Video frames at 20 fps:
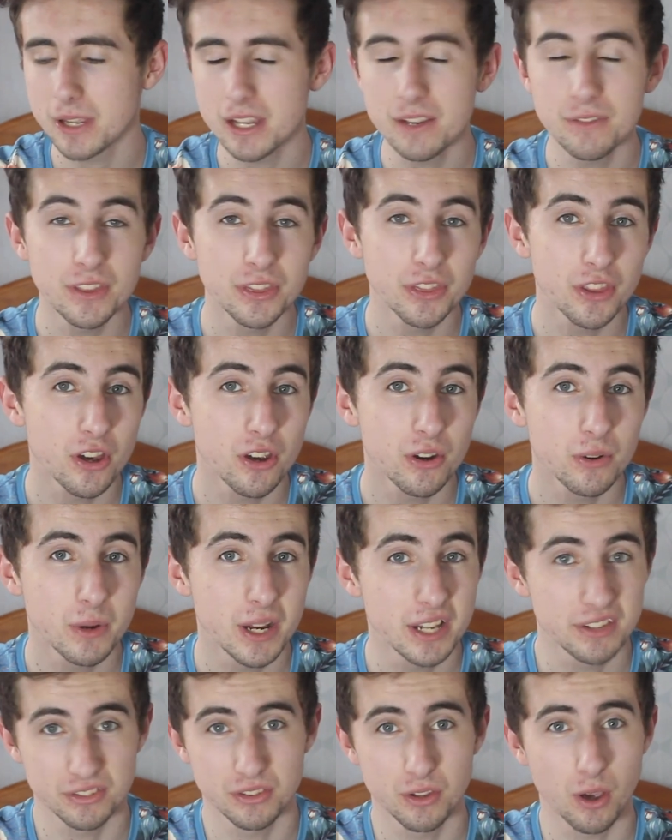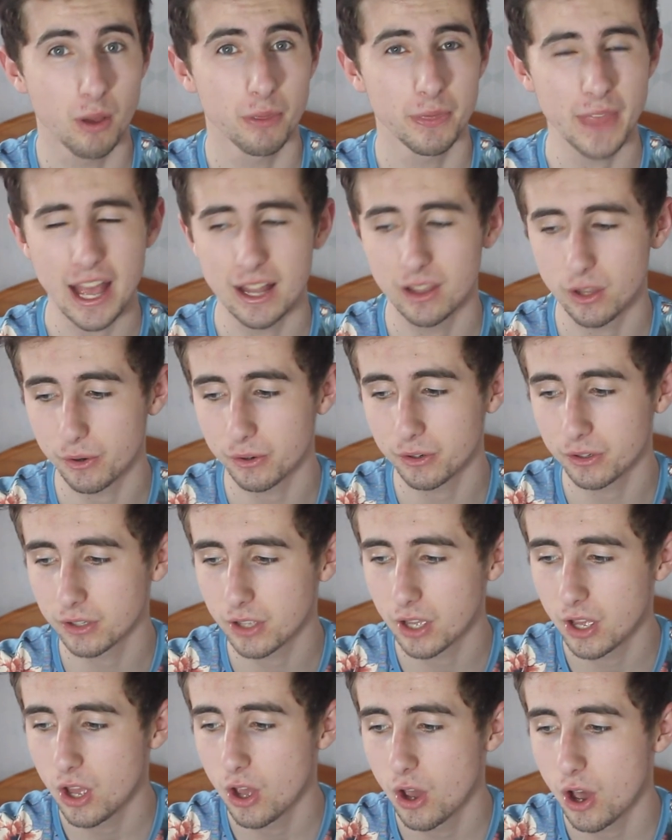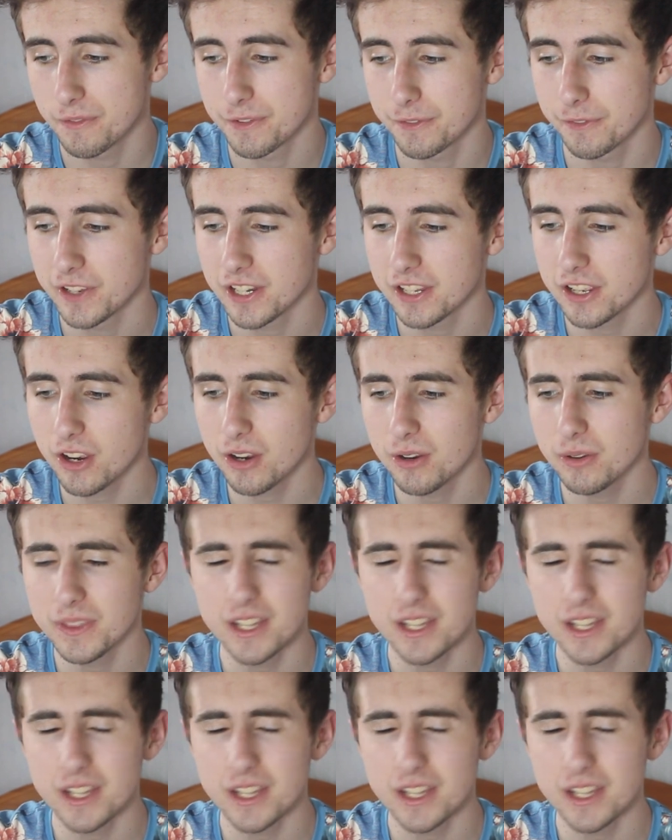even though it's not that long of a video.